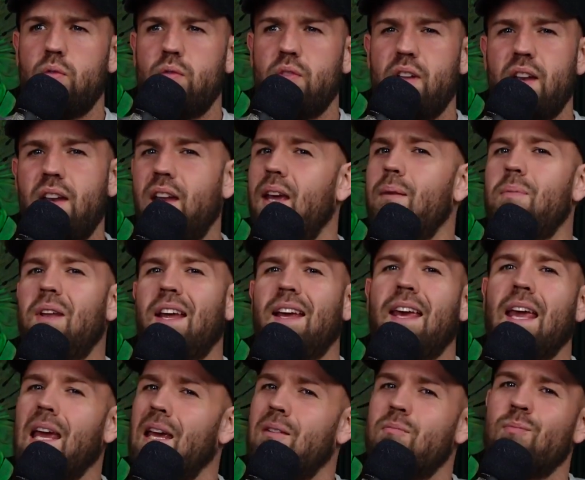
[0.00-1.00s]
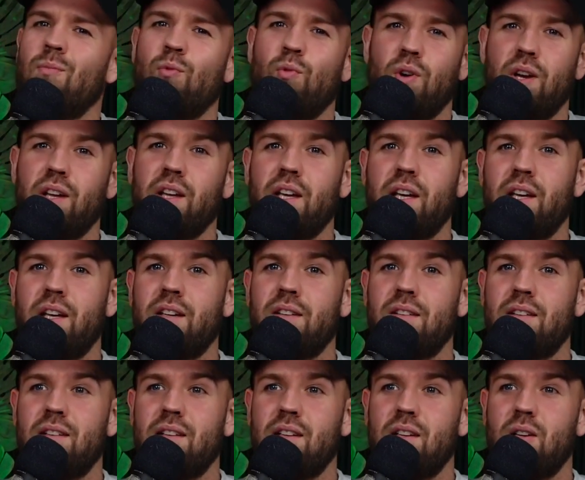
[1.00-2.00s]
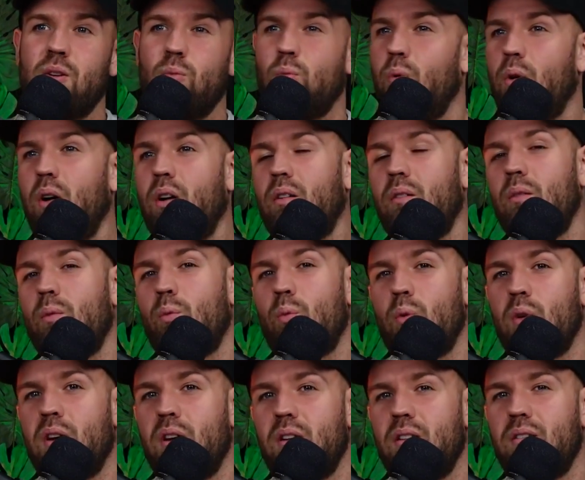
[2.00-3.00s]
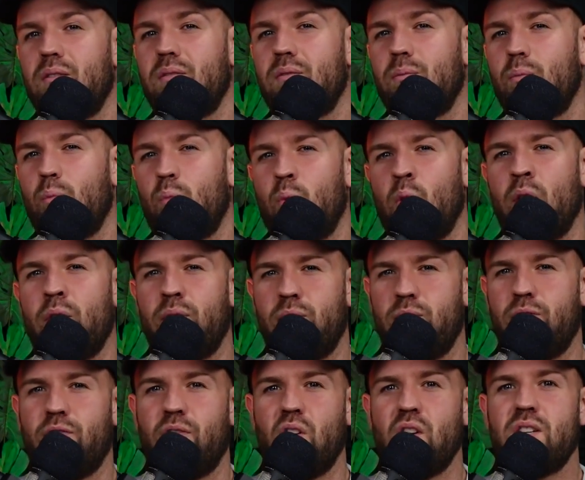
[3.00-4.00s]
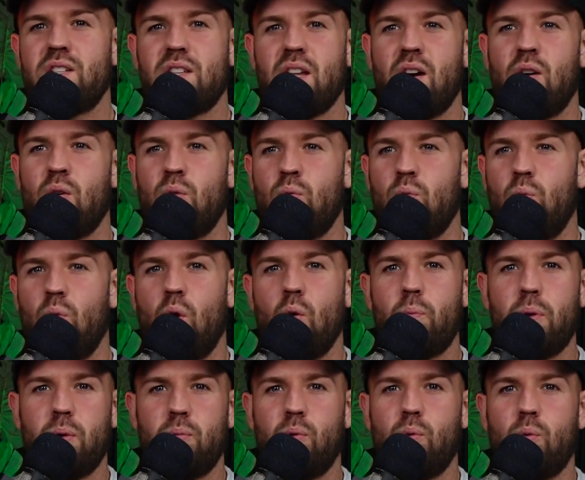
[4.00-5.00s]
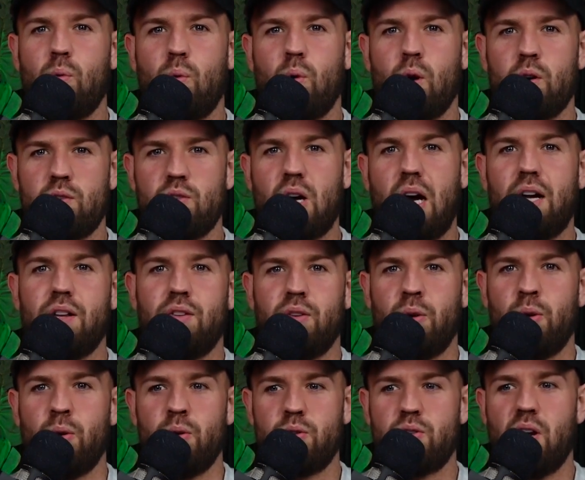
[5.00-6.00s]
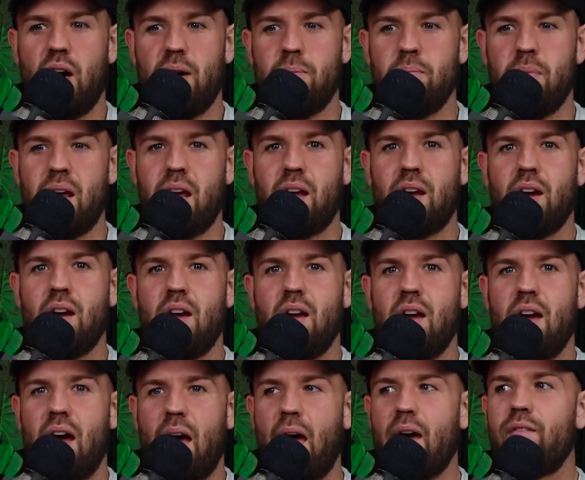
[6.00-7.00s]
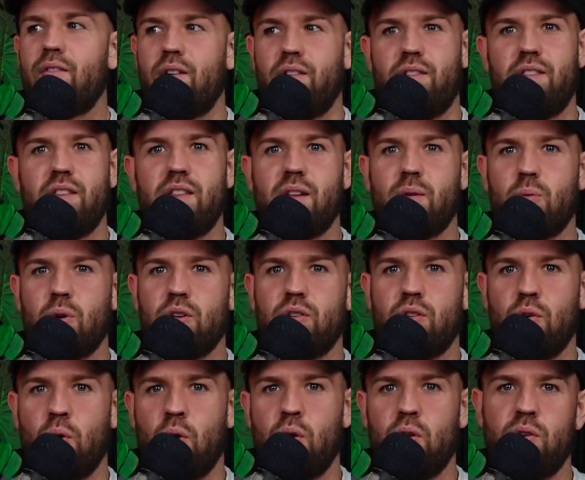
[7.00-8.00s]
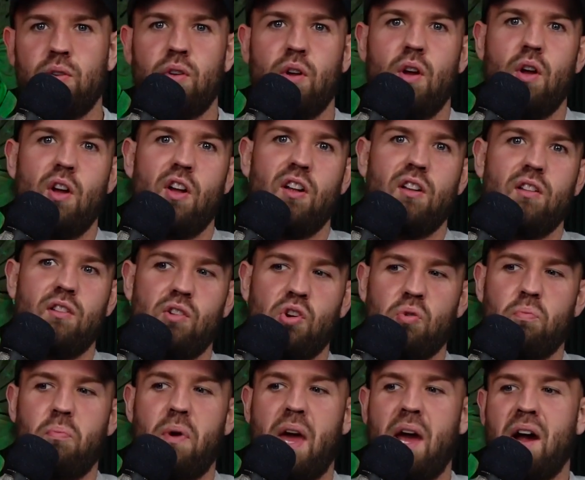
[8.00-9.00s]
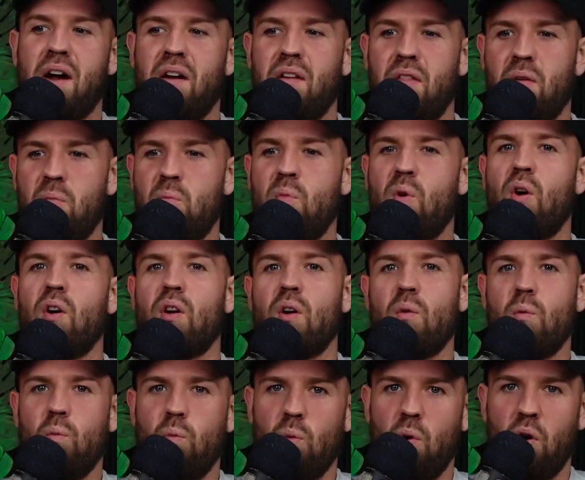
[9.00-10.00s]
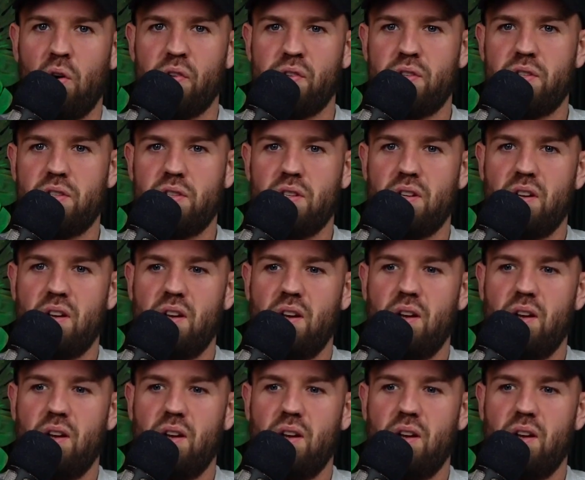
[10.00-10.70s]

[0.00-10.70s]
the name of the game really, what what with freestyle, what people were trying to do is try to make everything they were doing look better than what it was,